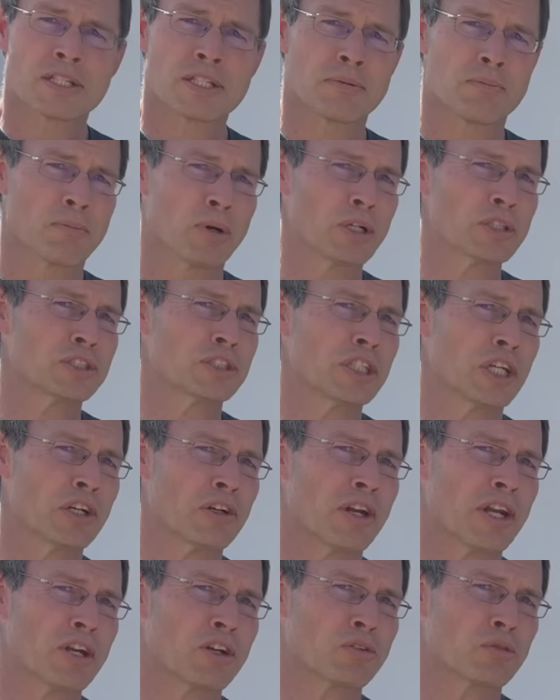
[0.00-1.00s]
most
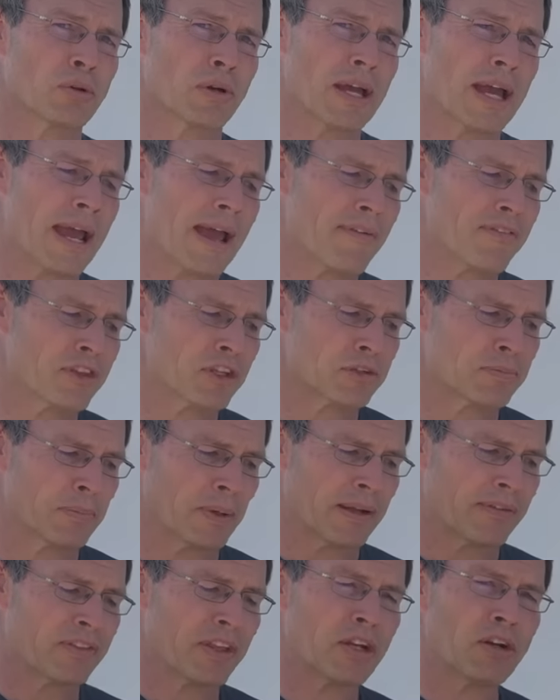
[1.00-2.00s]
generators will have this,
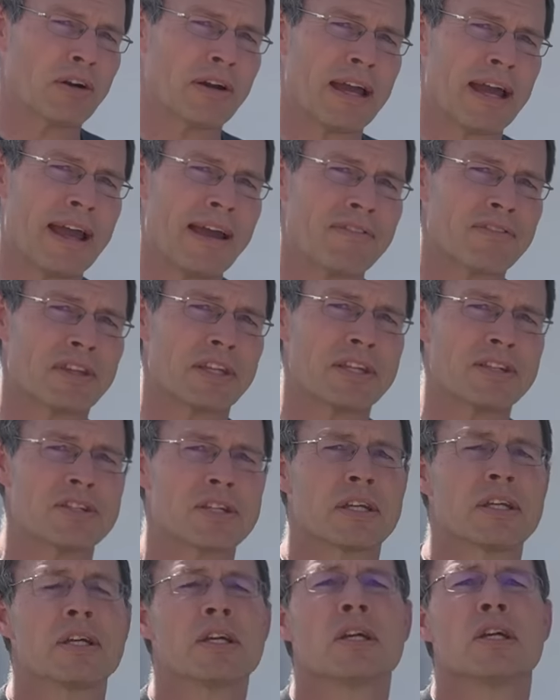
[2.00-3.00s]
but if they don't have
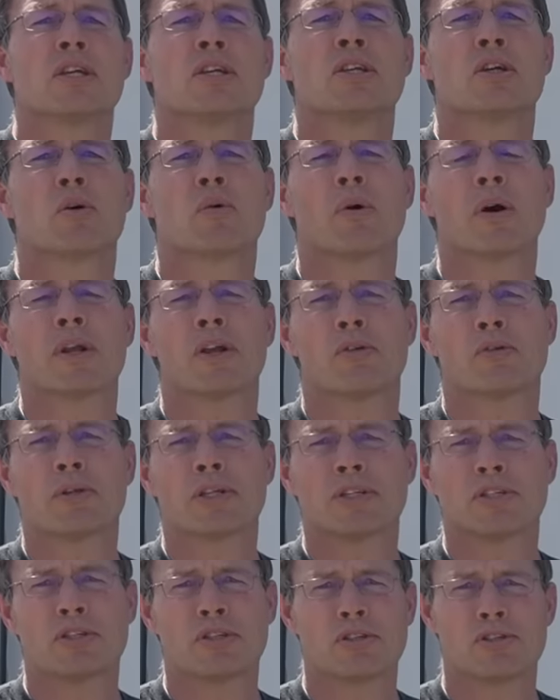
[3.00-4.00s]
this, you'll want to
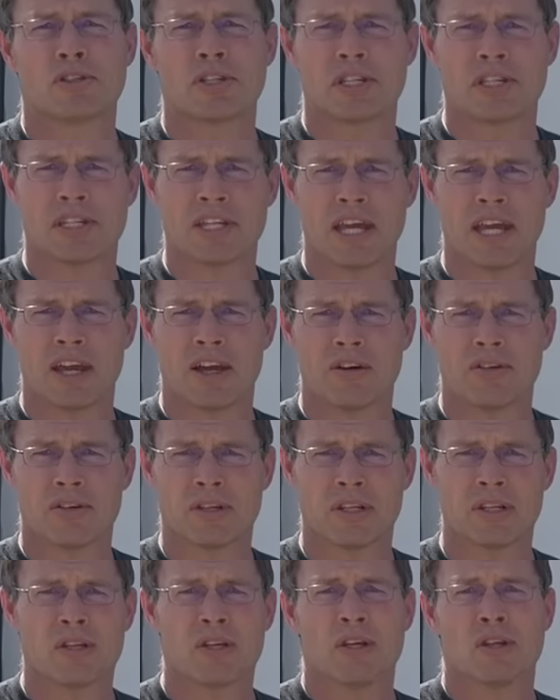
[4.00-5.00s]
reduce it
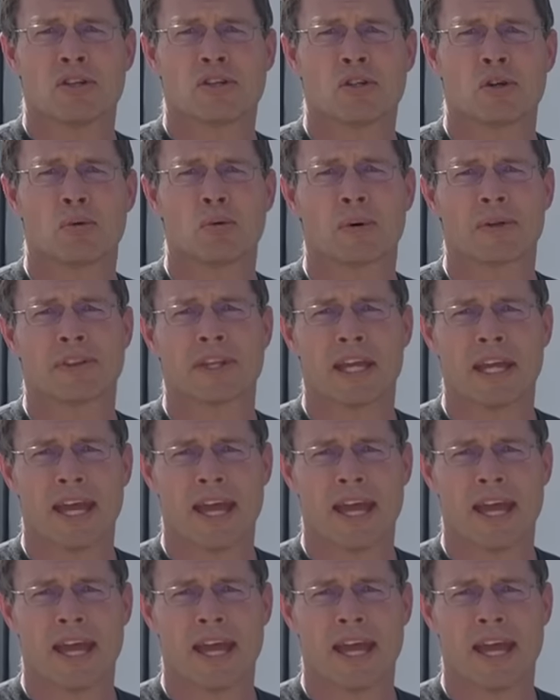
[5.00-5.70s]
down to what they